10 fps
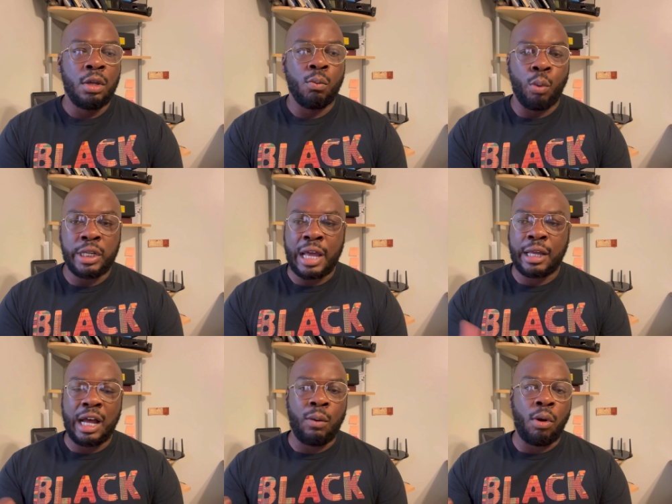When that
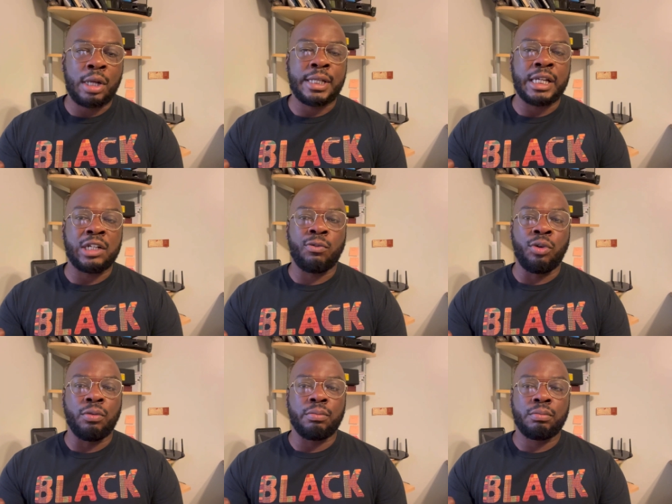guy walks out of the
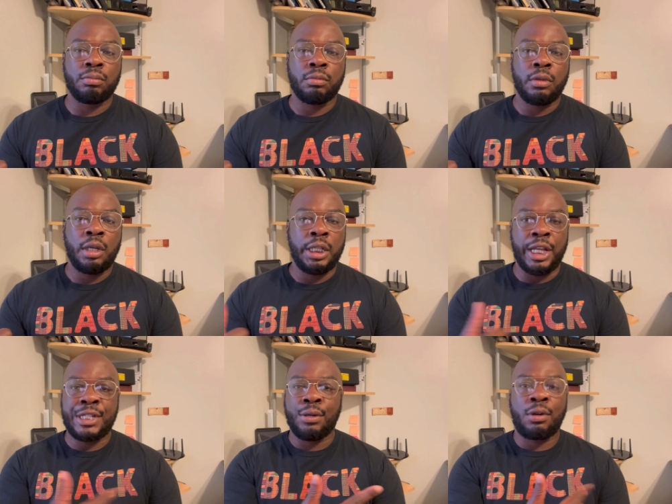room,
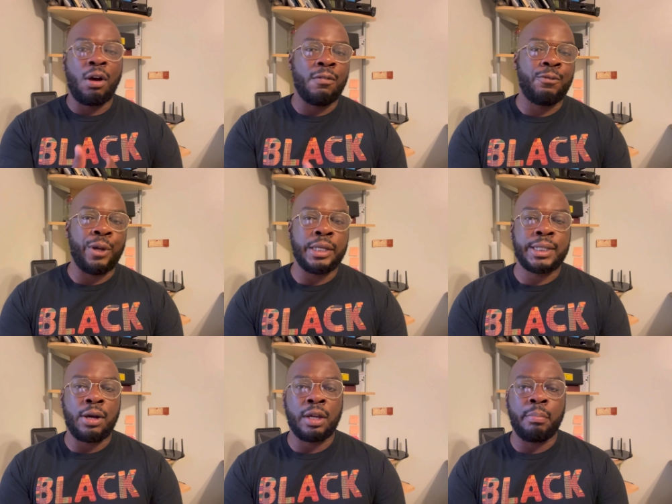their so-called friend
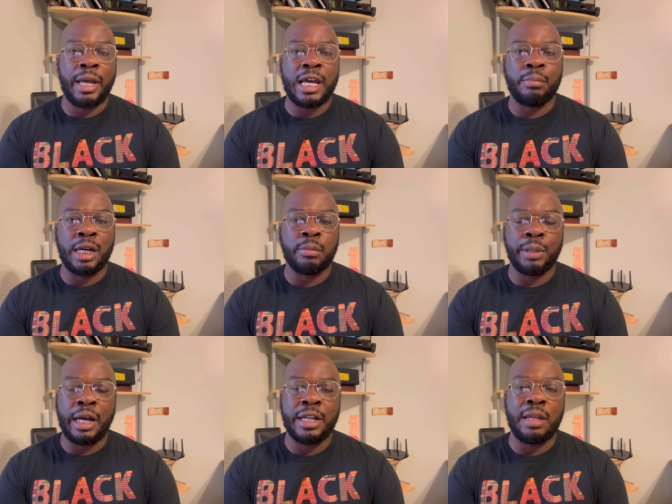talking bad about him
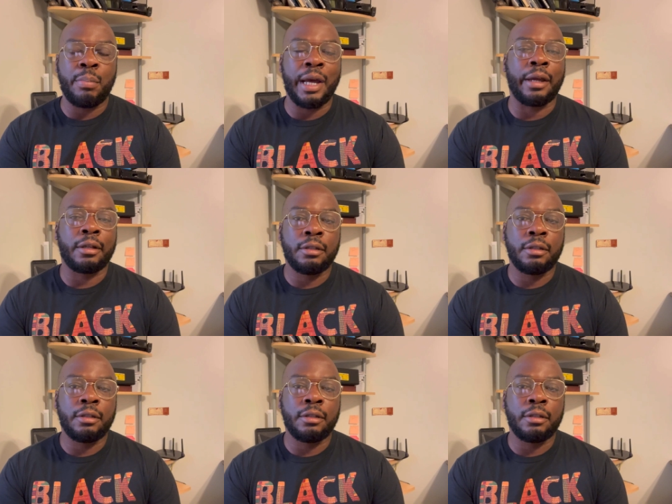behind their back.